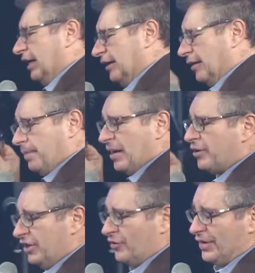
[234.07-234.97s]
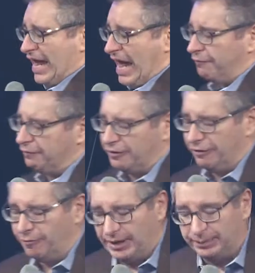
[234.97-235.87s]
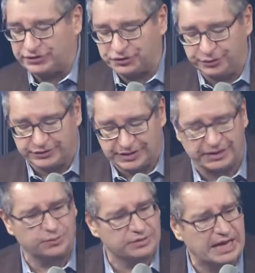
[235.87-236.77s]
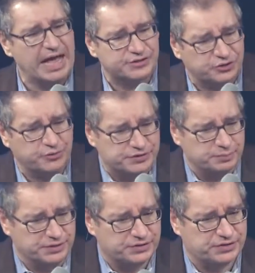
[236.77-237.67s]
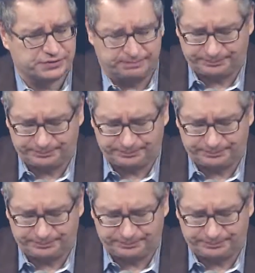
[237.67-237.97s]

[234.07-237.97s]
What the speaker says: About a year and a half ago, maybe 2 years, I think it was last Christmas,